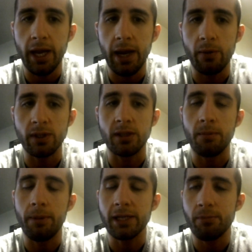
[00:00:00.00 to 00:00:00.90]
it wasn't the
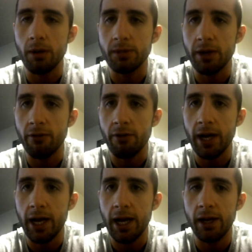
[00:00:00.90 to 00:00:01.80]
best pumps I've ever
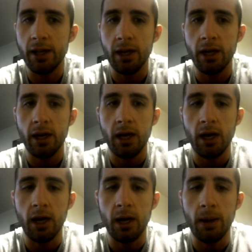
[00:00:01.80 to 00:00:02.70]
had.
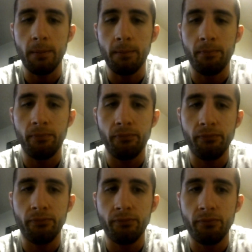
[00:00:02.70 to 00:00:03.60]
Um,
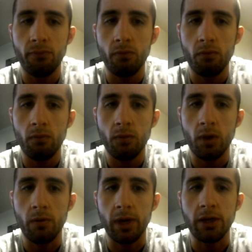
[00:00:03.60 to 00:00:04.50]

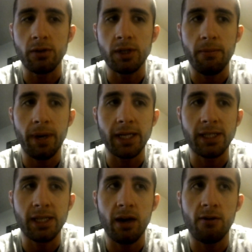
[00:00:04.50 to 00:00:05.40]
when I used it by
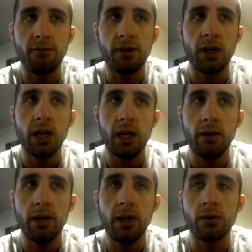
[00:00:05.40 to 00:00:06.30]
itself,
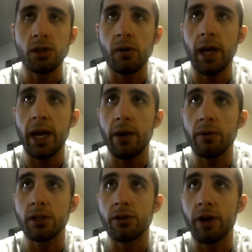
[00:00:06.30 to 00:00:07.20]
it was okay. It
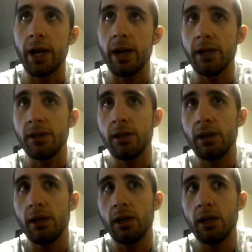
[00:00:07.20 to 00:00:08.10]
wasn't great.
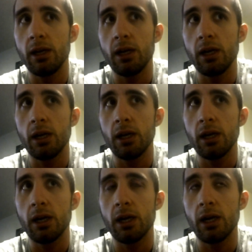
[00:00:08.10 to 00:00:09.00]

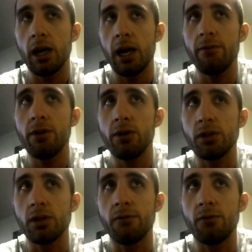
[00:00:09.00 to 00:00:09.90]
I've
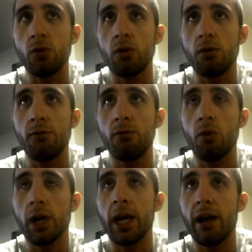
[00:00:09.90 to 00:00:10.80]
used the full
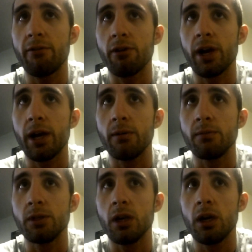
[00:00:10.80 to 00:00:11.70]
4.5
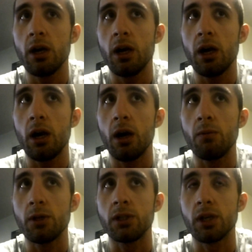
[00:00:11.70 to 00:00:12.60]
grams,
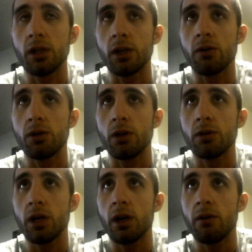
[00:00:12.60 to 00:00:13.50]
which is the clinical
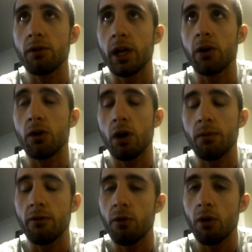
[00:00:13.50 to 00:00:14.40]
dose of glycocarb
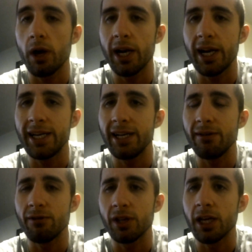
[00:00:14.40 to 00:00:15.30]
before, and I
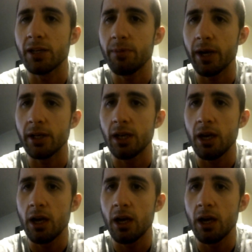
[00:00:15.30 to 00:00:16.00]
didn't really experience